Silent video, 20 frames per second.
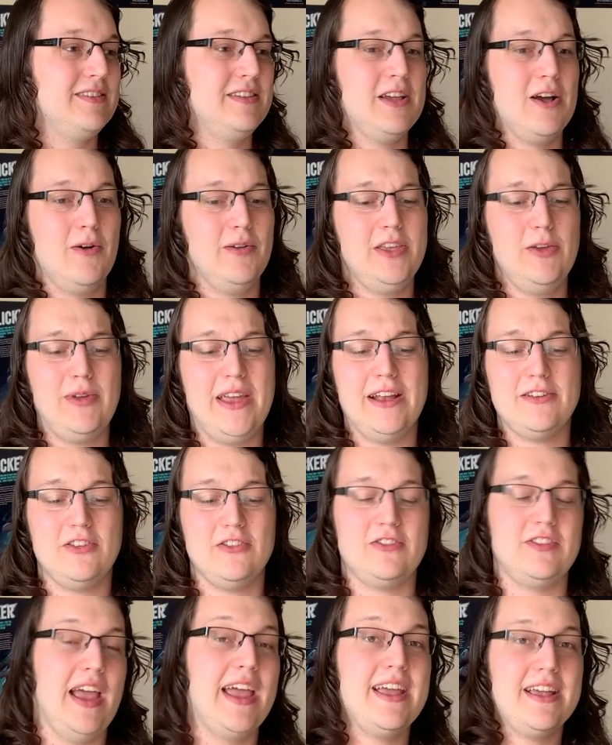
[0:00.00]
you can't
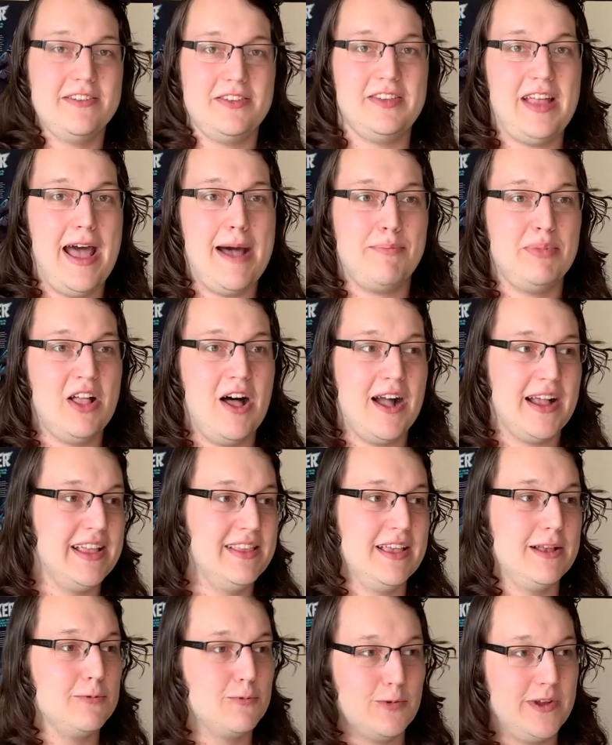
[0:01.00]
just take a stat block and
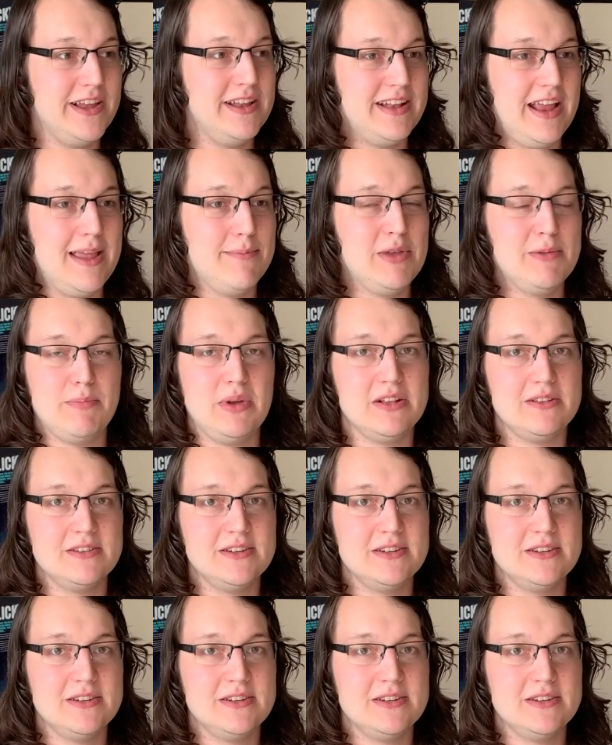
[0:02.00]
then rename it, but